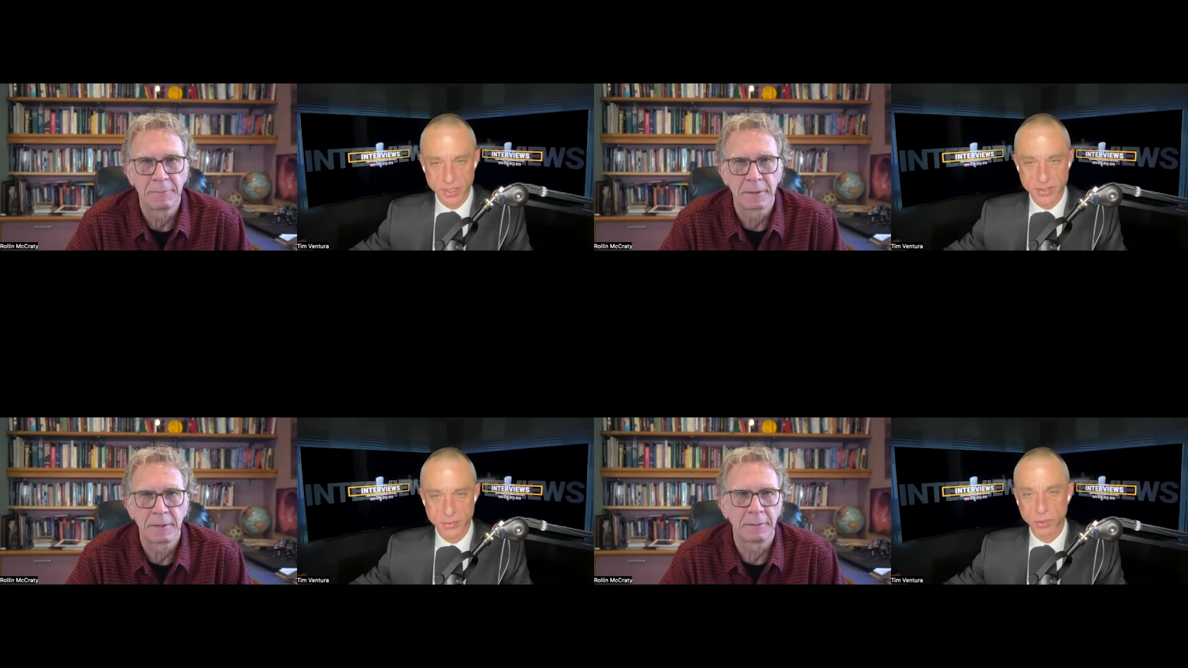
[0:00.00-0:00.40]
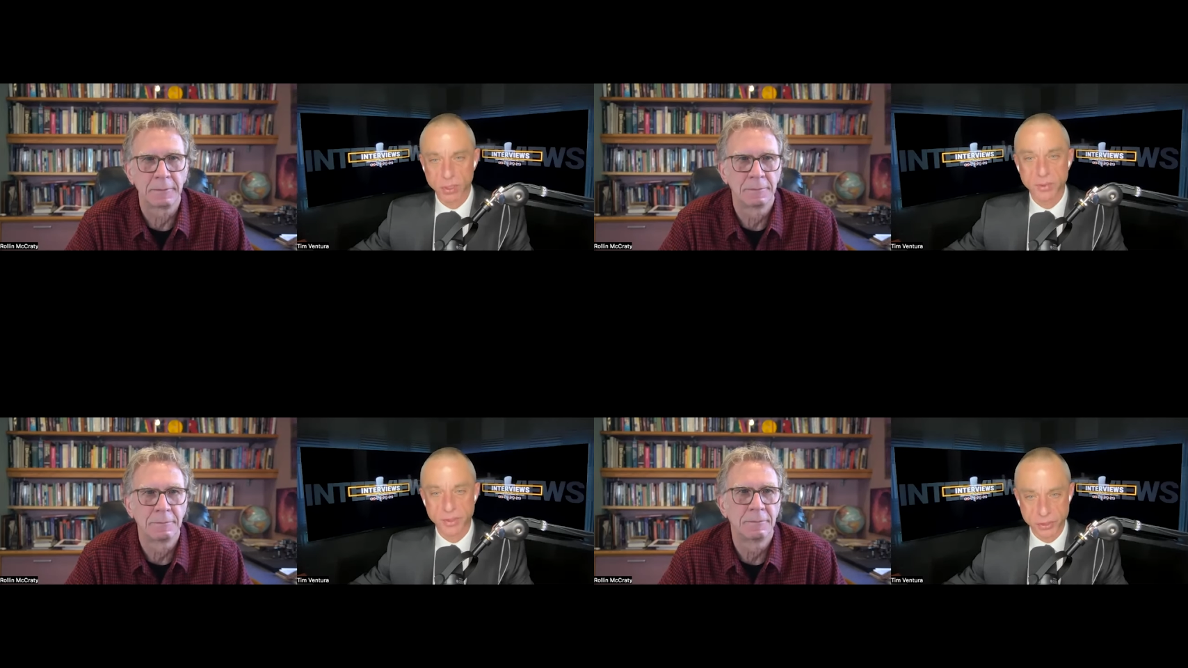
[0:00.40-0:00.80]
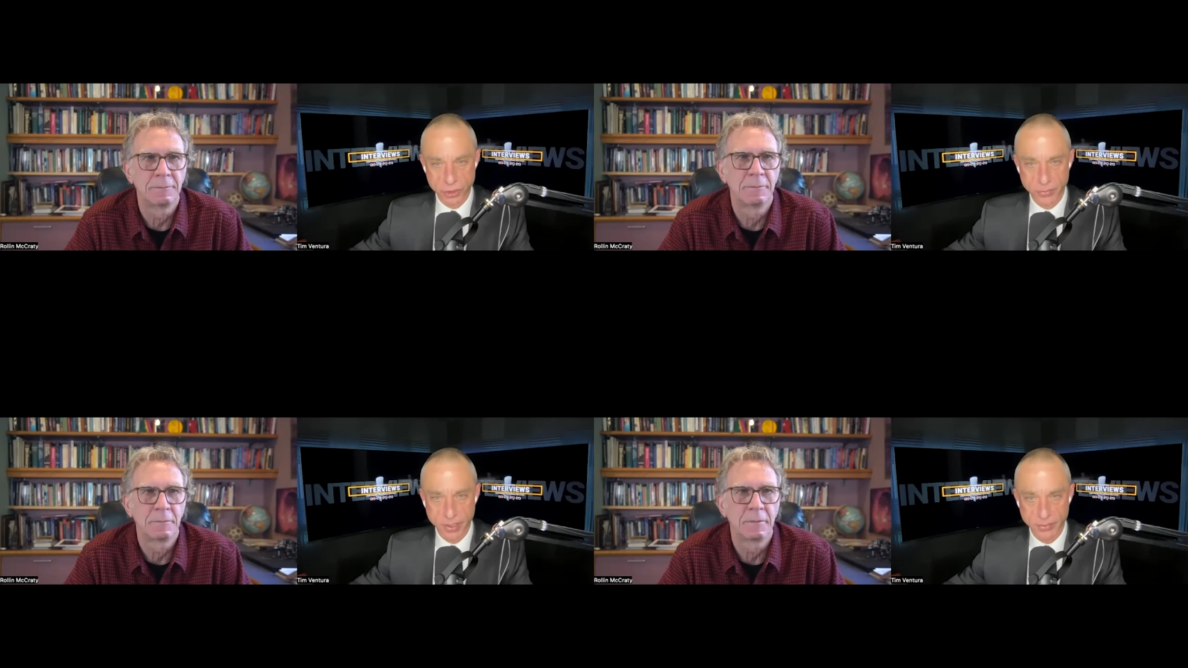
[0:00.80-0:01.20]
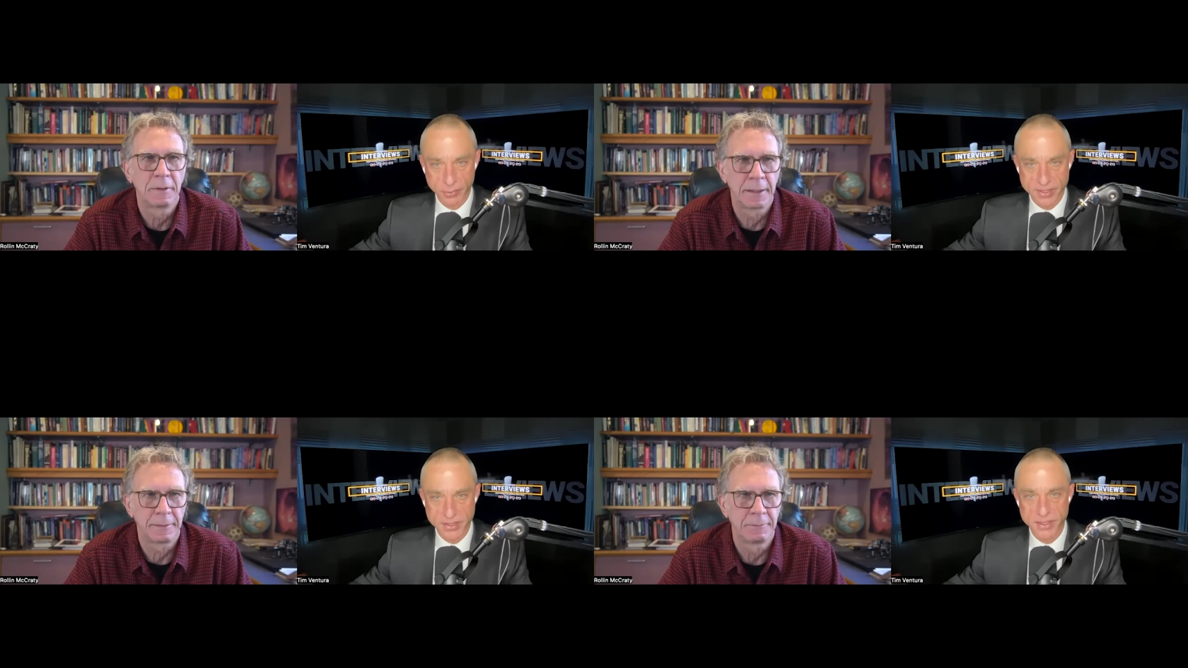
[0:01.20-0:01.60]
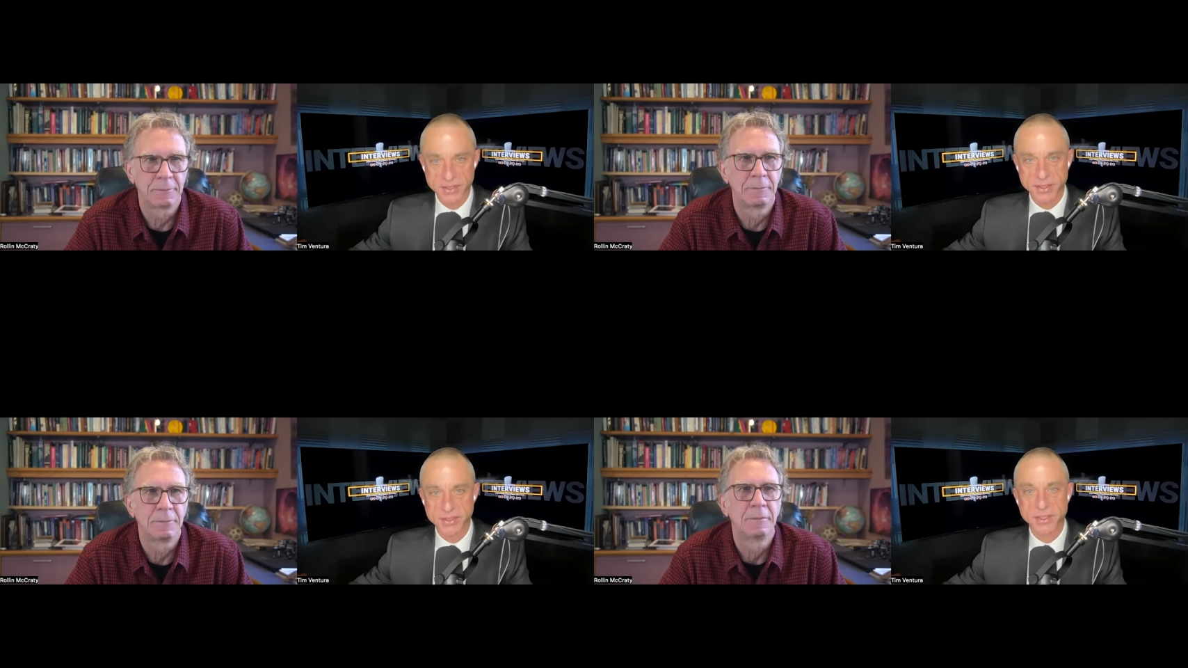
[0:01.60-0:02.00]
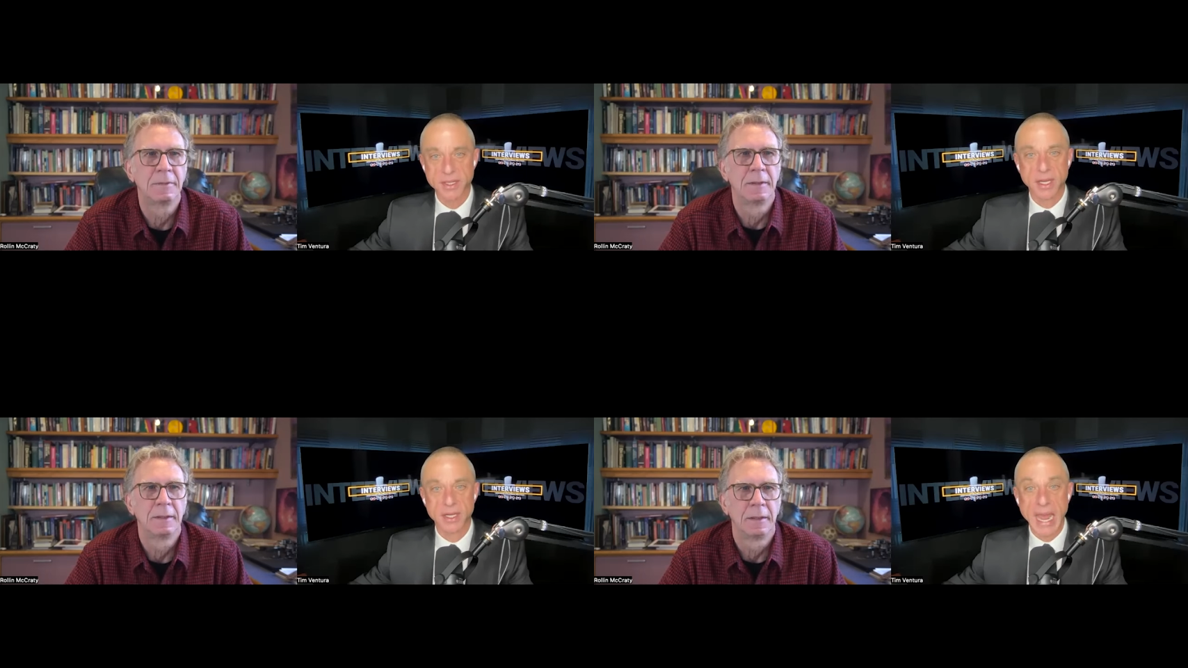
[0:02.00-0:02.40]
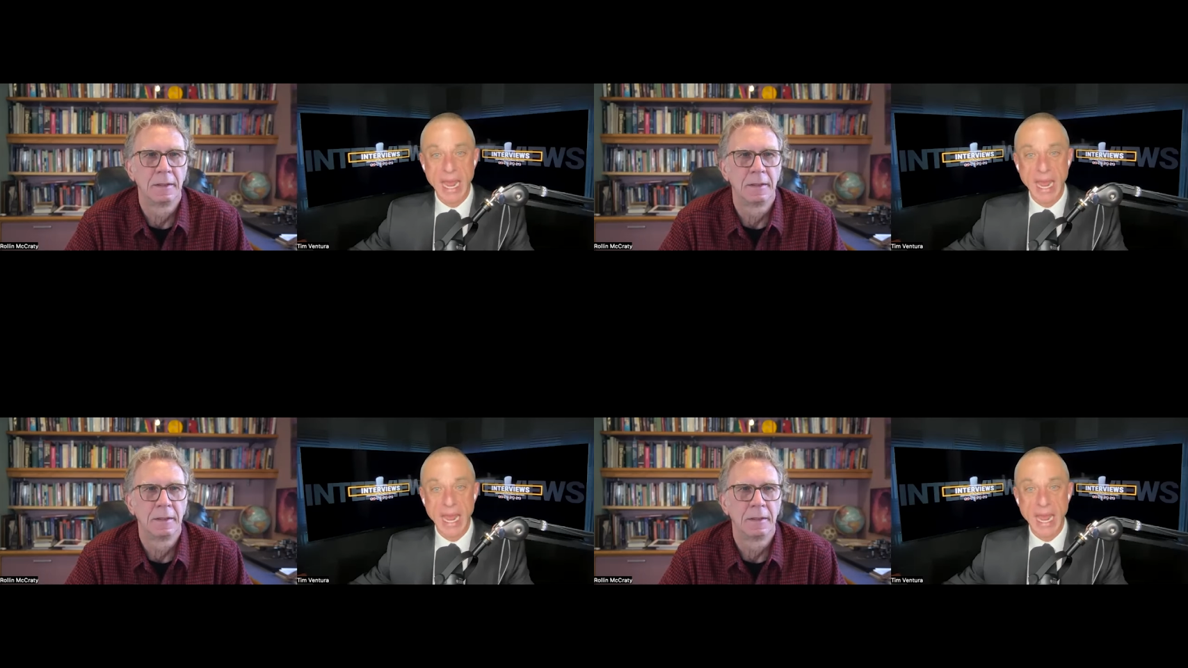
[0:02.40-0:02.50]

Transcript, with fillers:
Speaker 1: as it were, with the Schumann resonances, uh,